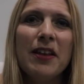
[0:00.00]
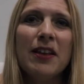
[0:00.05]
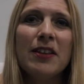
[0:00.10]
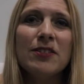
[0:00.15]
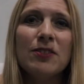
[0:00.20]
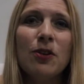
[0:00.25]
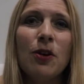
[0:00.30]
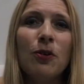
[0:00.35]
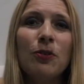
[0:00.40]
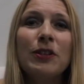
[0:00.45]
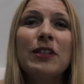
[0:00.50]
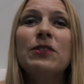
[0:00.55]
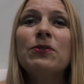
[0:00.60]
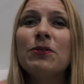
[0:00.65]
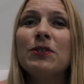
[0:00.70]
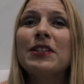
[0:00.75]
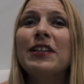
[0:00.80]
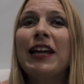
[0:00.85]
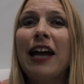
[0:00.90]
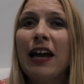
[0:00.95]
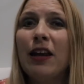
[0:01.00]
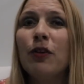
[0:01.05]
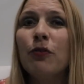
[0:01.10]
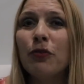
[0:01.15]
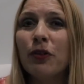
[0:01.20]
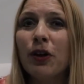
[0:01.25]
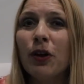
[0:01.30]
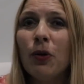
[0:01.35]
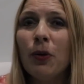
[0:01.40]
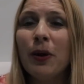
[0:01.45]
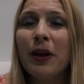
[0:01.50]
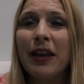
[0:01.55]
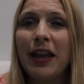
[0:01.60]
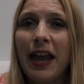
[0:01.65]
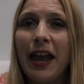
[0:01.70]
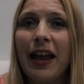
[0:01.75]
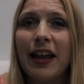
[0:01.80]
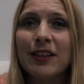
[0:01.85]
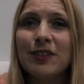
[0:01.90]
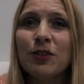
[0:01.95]
So this was a kind of heroic
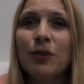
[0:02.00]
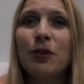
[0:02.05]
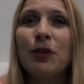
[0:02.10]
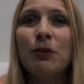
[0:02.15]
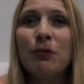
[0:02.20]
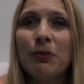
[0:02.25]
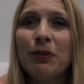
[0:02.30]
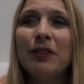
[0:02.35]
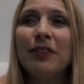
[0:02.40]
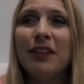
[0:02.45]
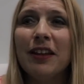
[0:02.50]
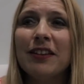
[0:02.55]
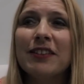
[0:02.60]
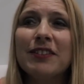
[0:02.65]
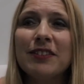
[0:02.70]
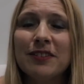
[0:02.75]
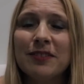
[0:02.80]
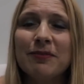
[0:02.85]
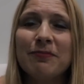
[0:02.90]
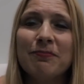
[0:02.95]
act, so he will not